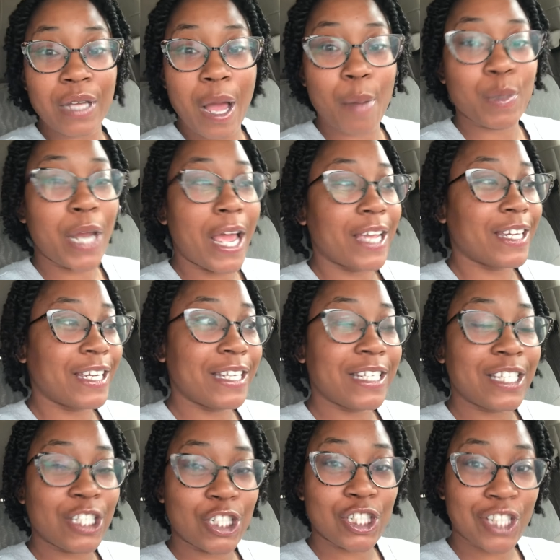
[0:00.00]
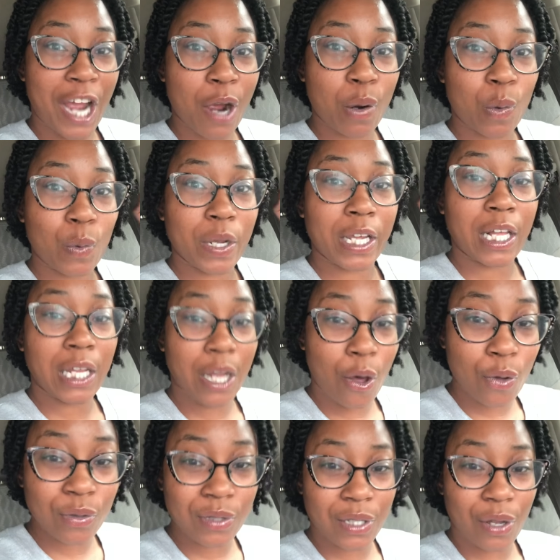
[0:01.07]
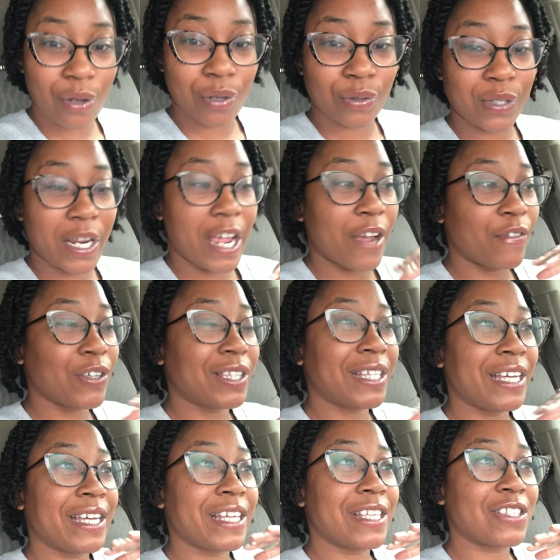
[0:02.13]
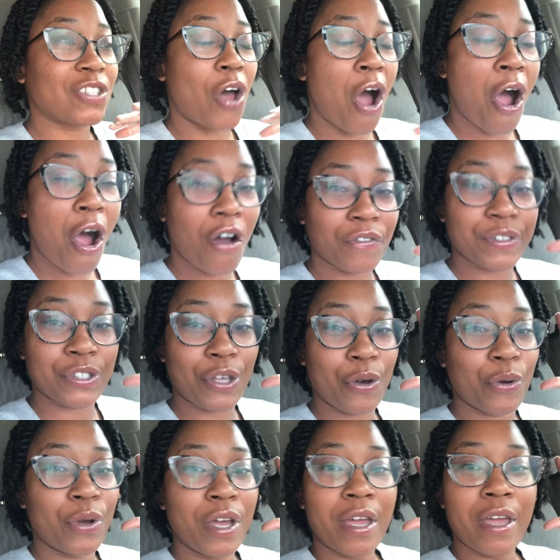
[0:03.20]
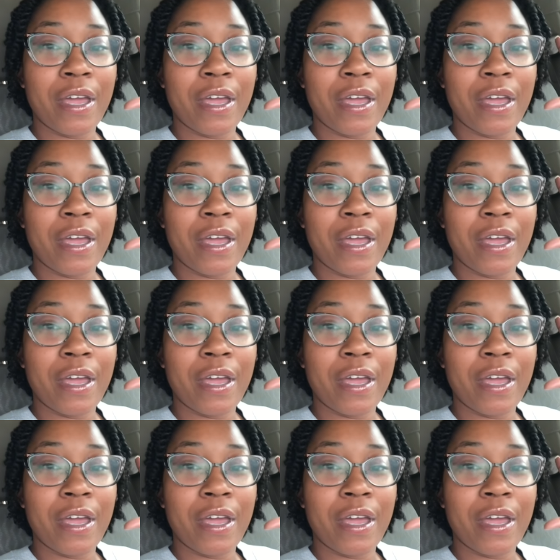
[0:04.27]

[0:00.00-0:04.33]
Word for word: I'm not getting in the shower with clothes on. Everything is off. So